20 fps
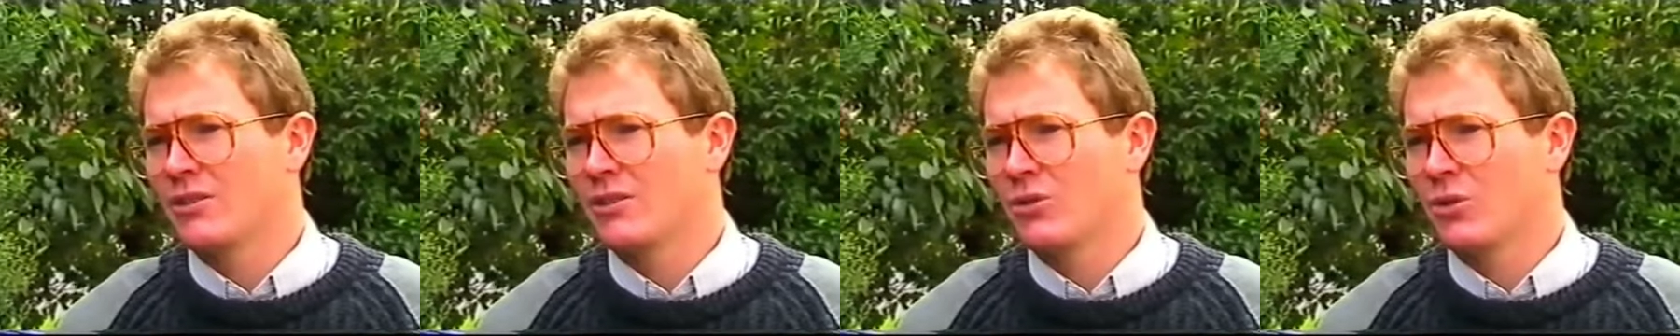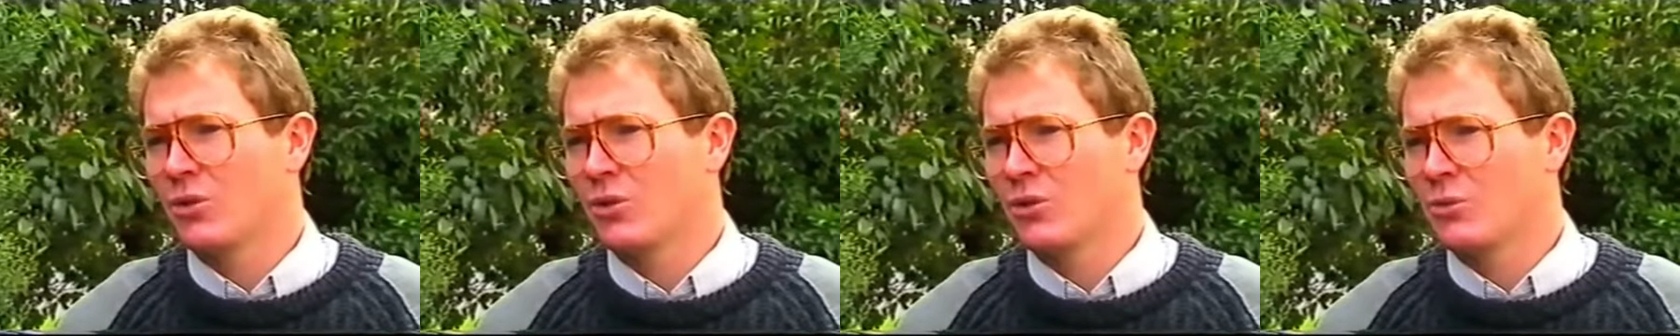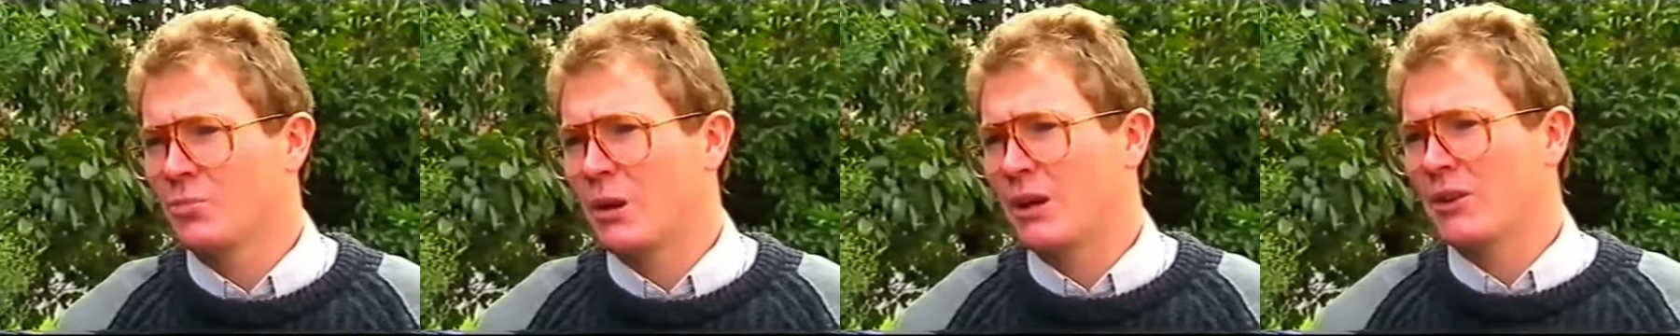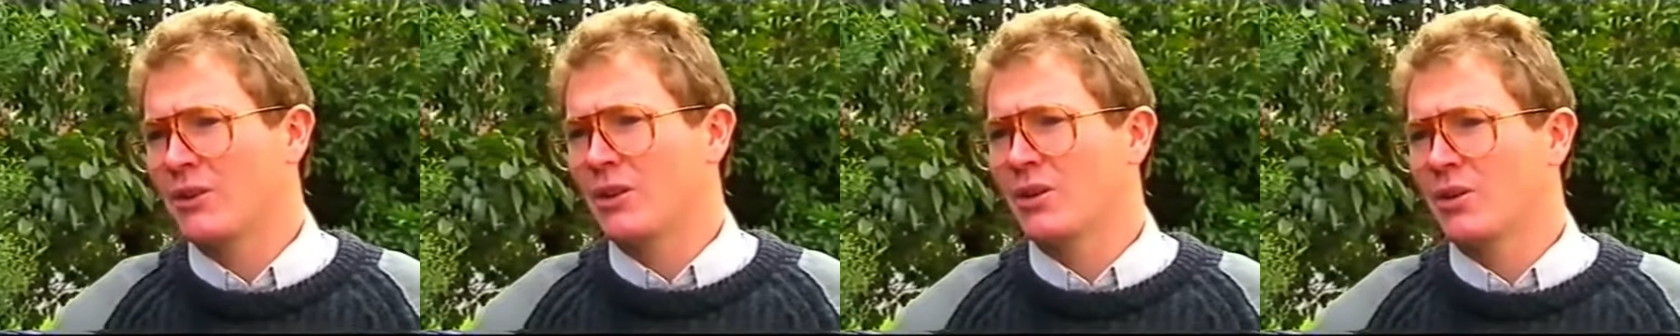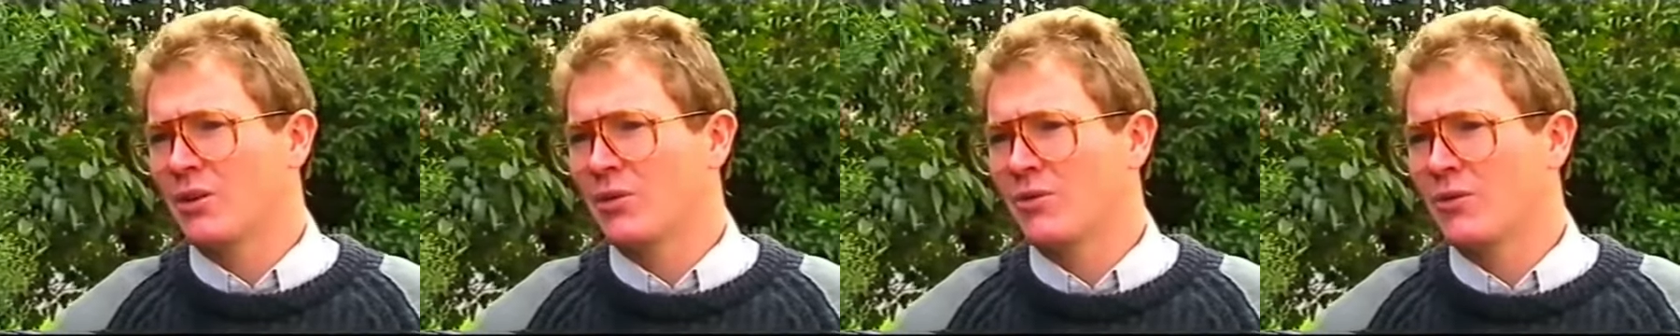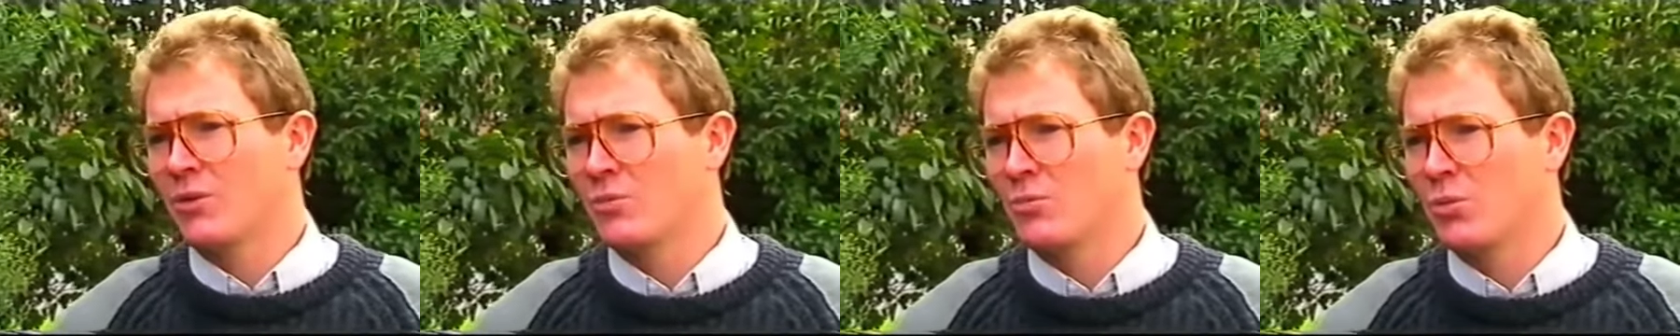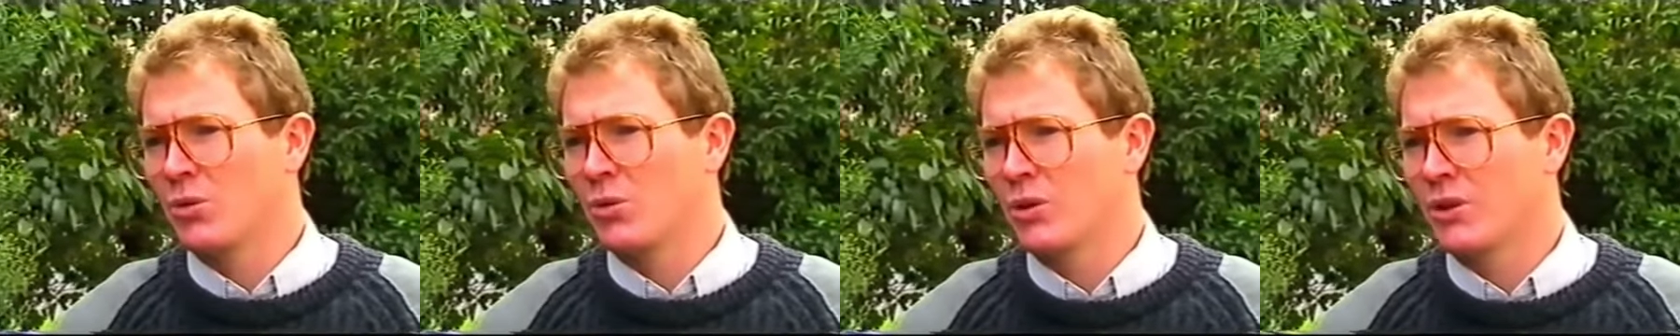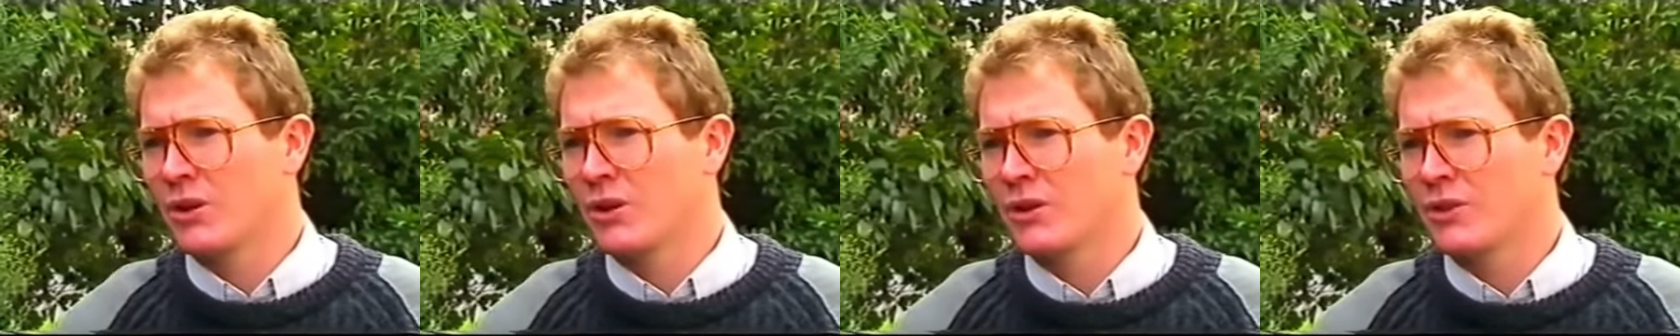sort of spectacle of
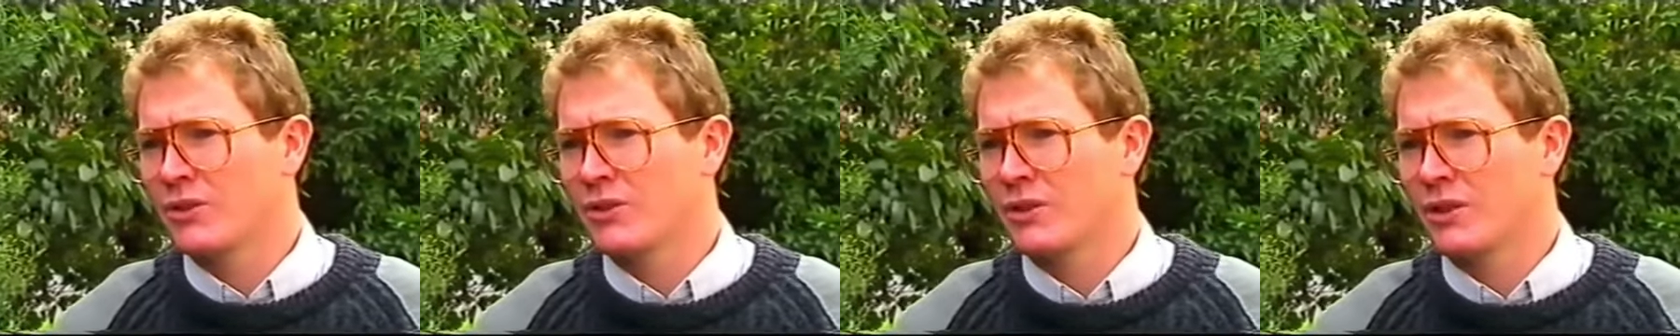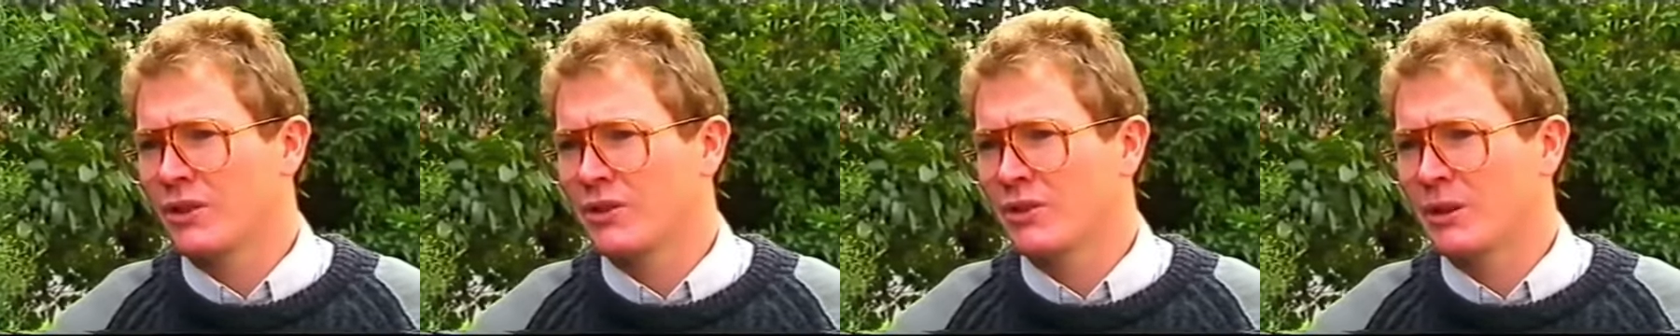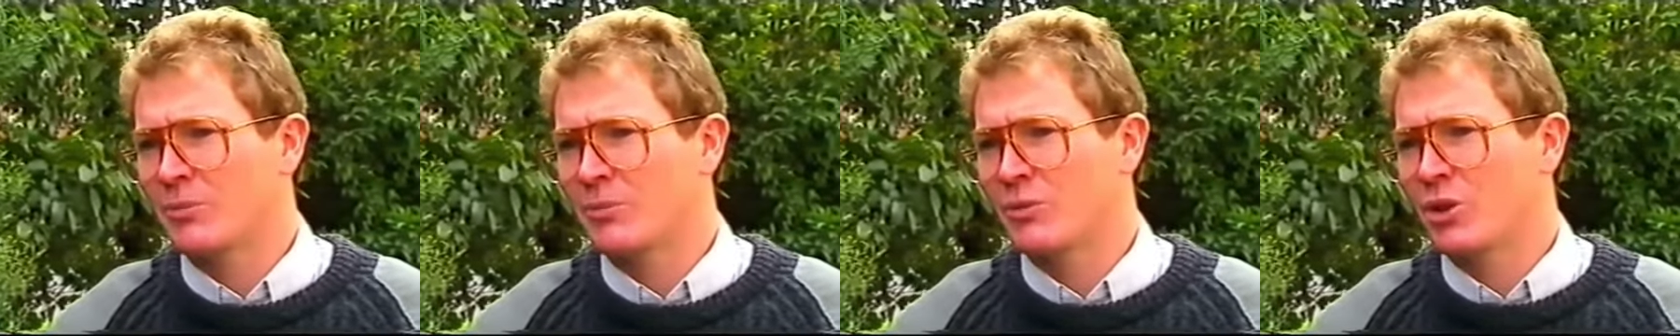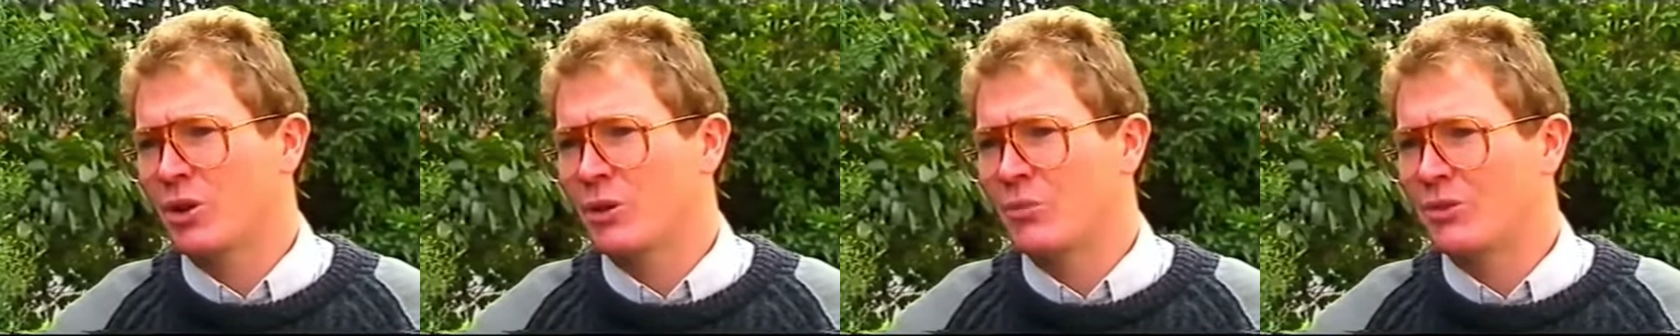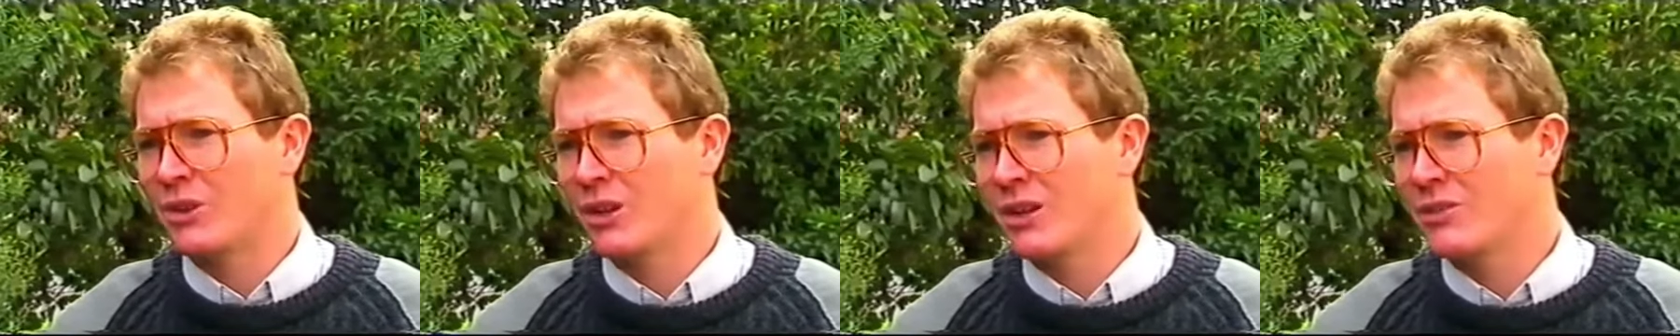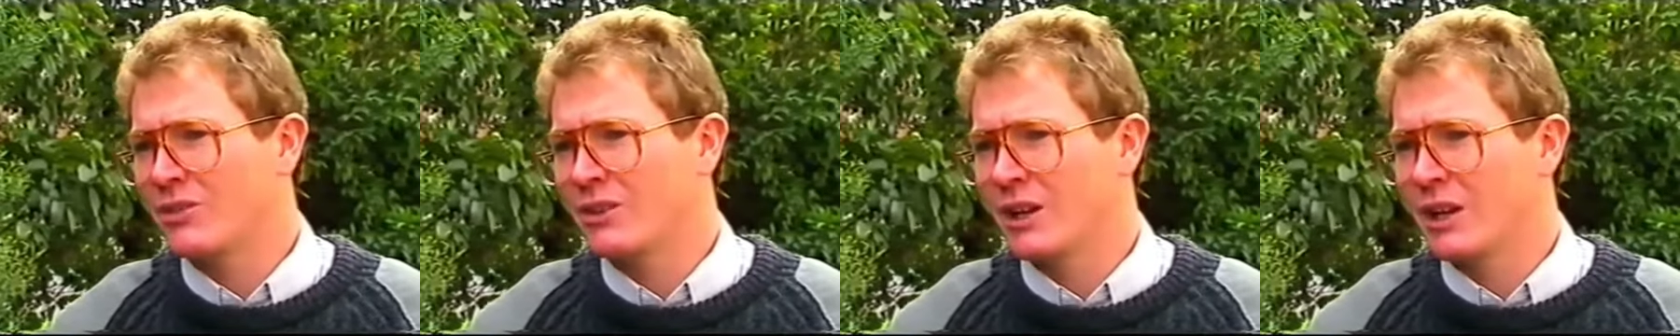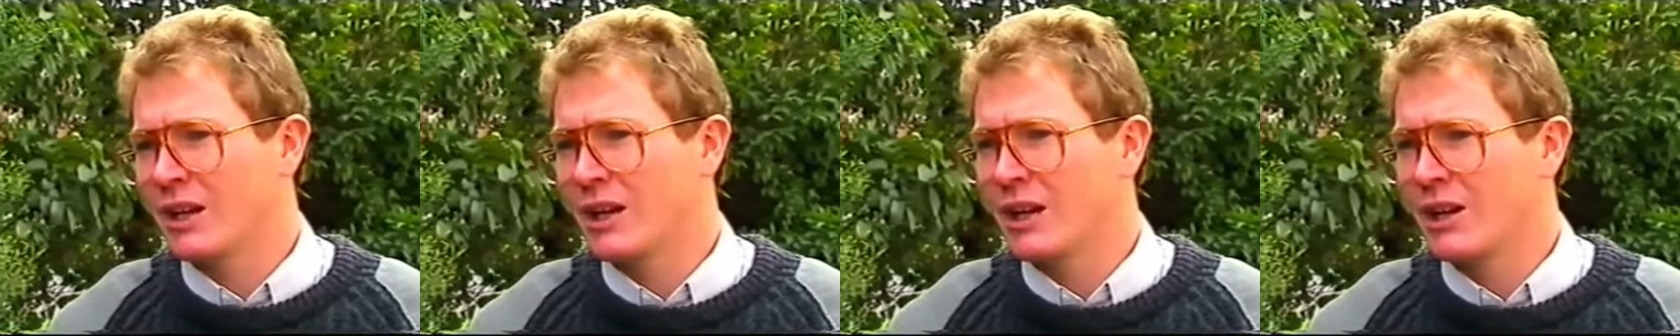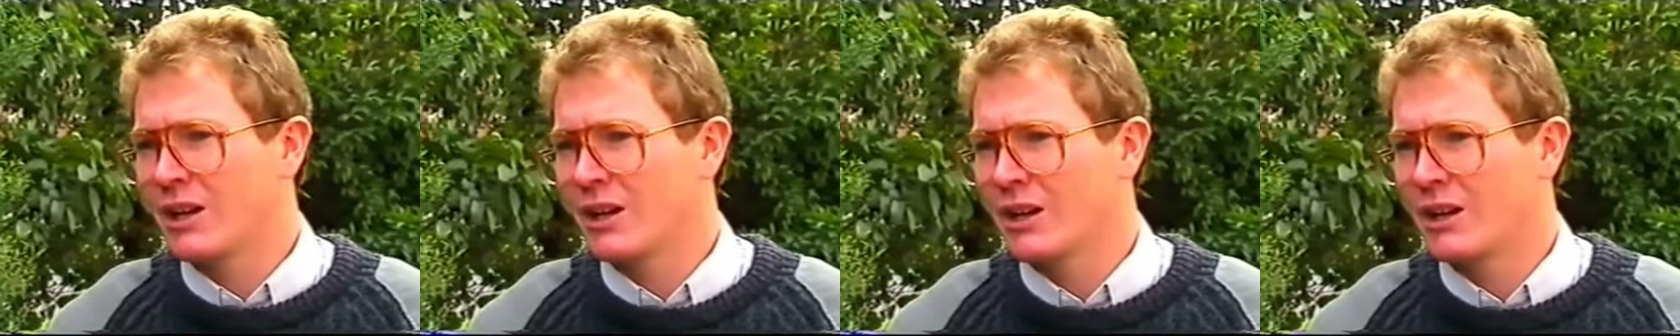football, and it's sometimes easier to
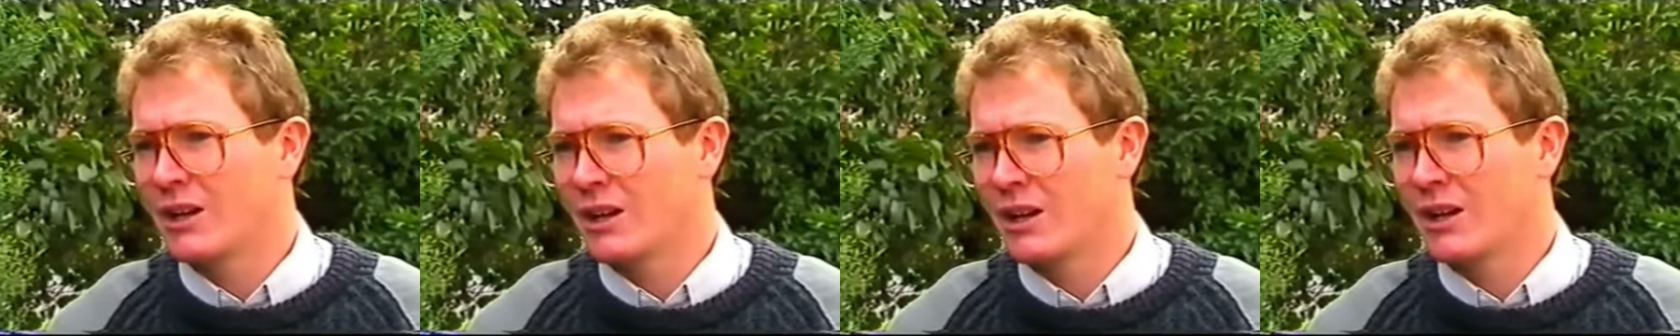get a